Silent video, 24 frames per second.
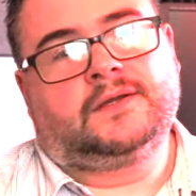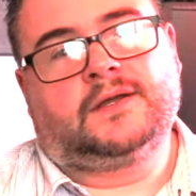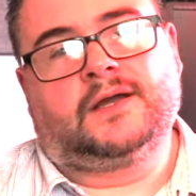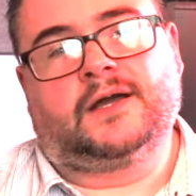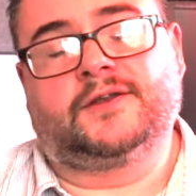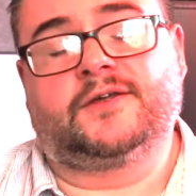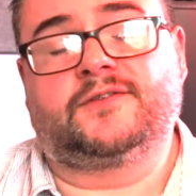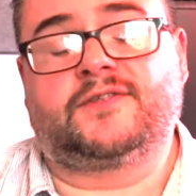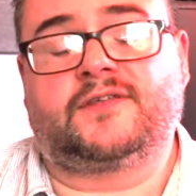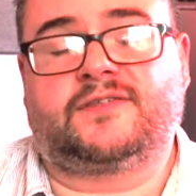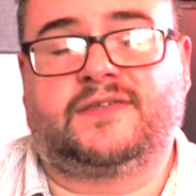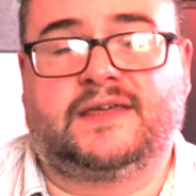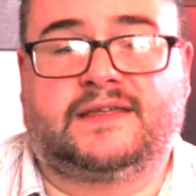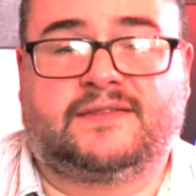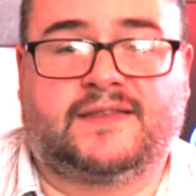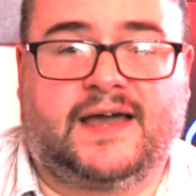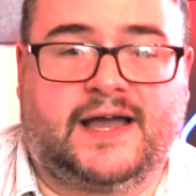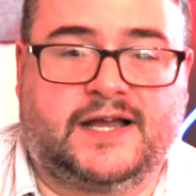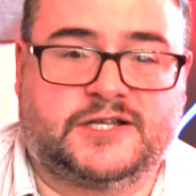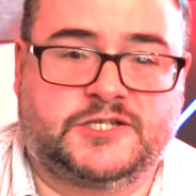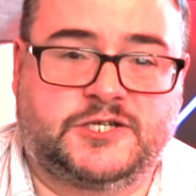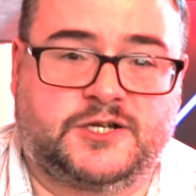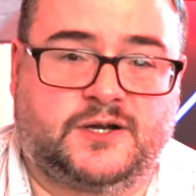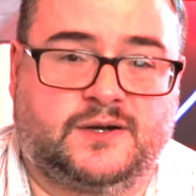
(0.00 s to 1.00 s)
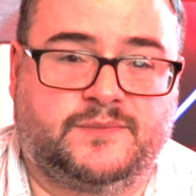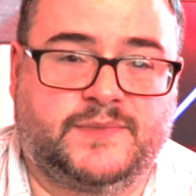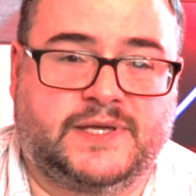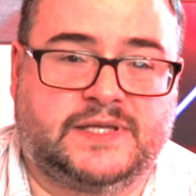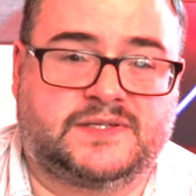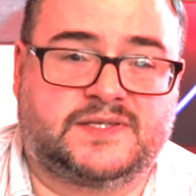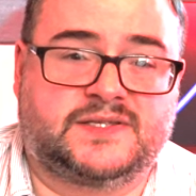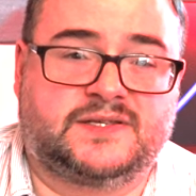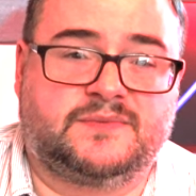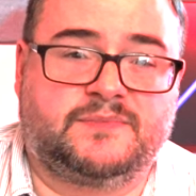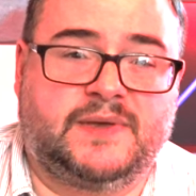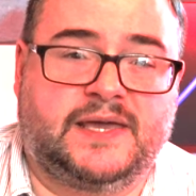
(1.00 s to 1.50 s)
Another thing that Agile
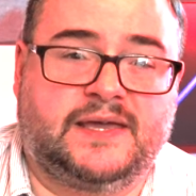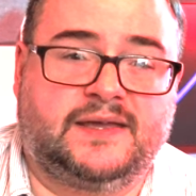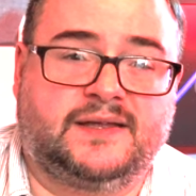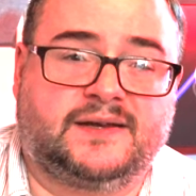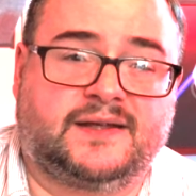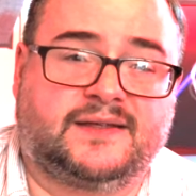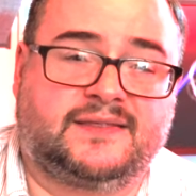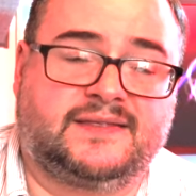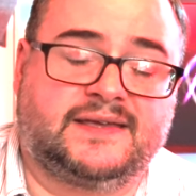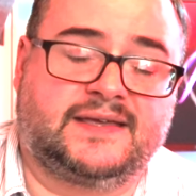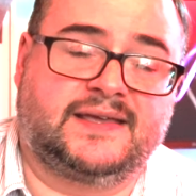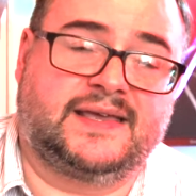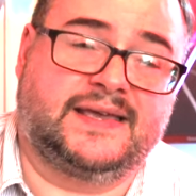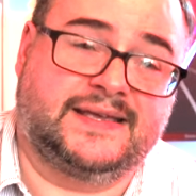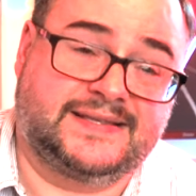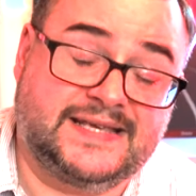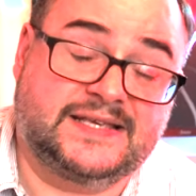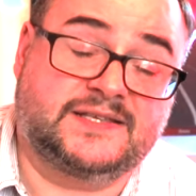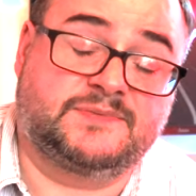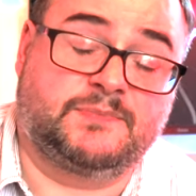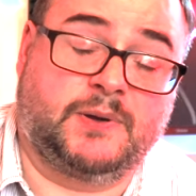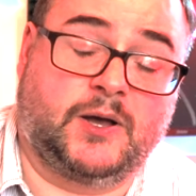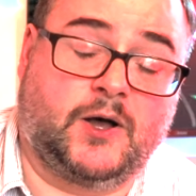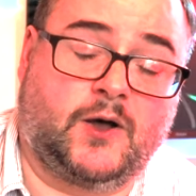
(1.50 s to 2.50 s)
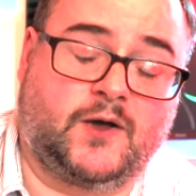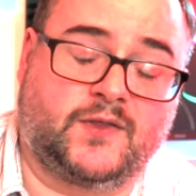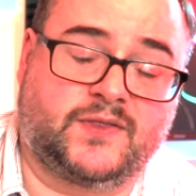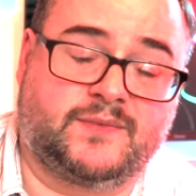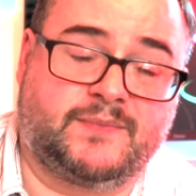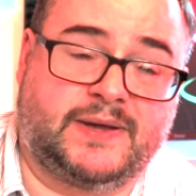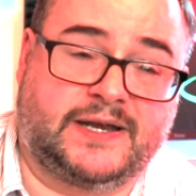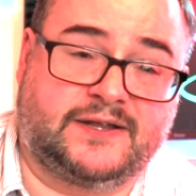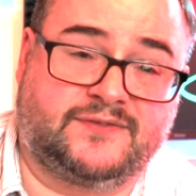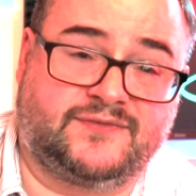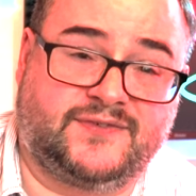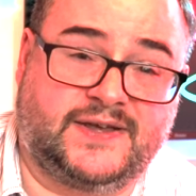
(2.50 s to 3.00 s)
means to me, and I think it is part of the
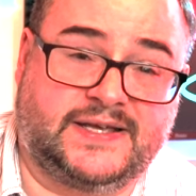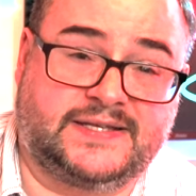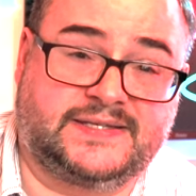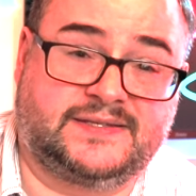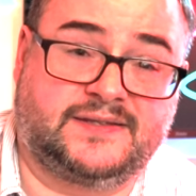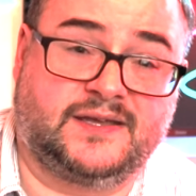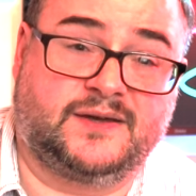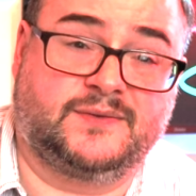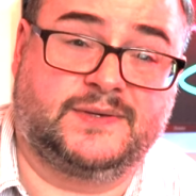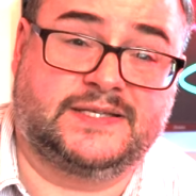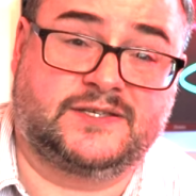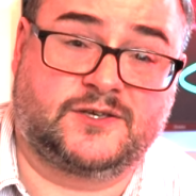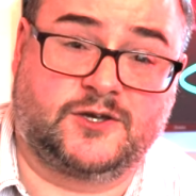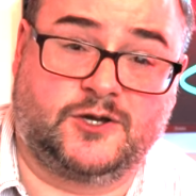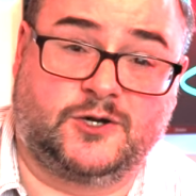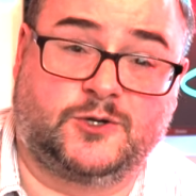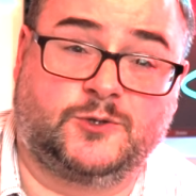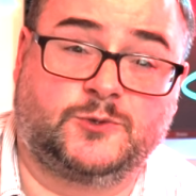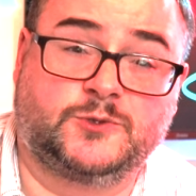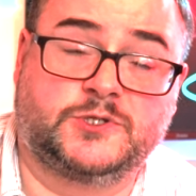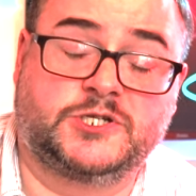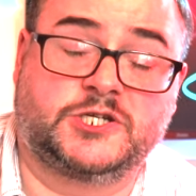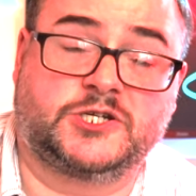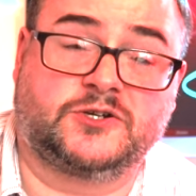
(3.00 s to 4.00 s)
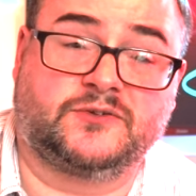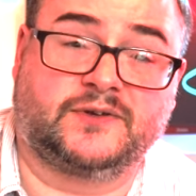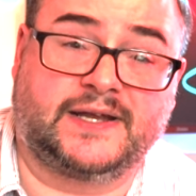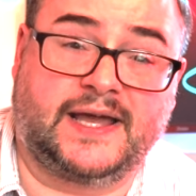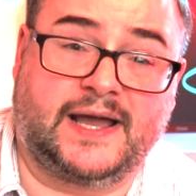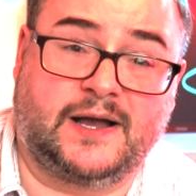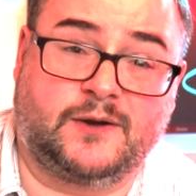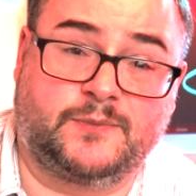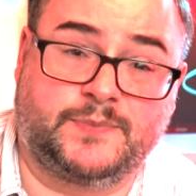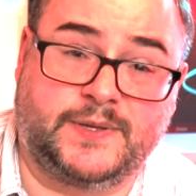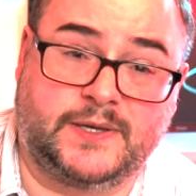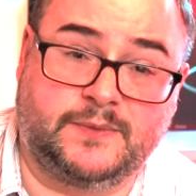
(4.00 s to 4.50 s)
manifesto, is culture and
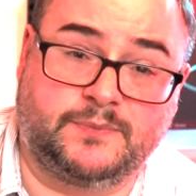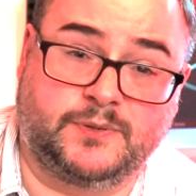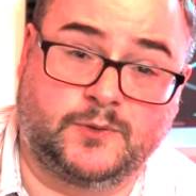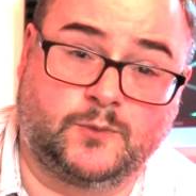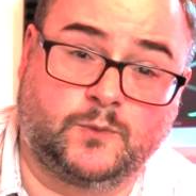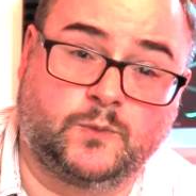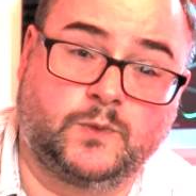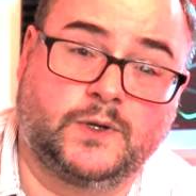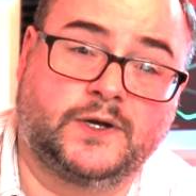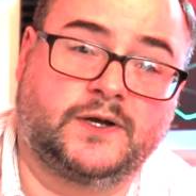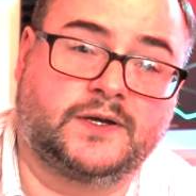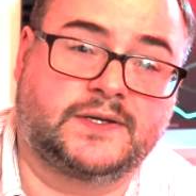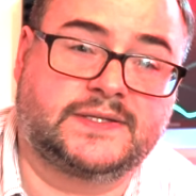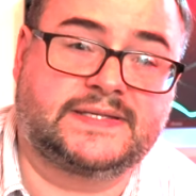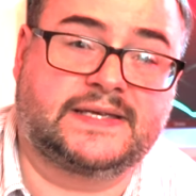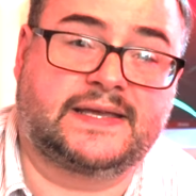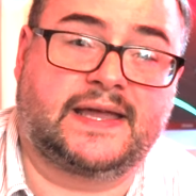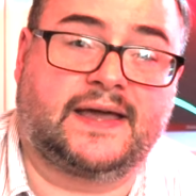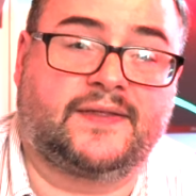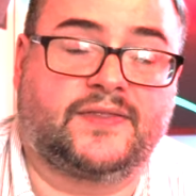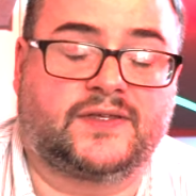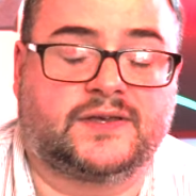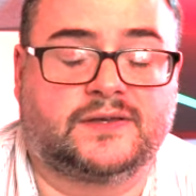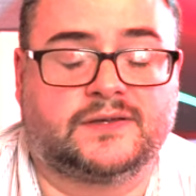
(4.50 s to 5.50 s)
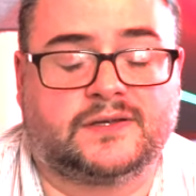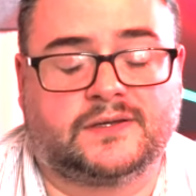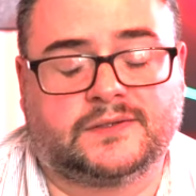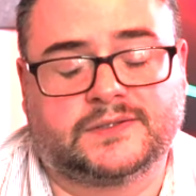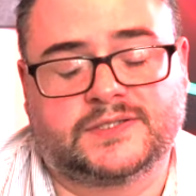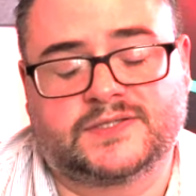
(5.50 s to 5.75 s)
how people work together.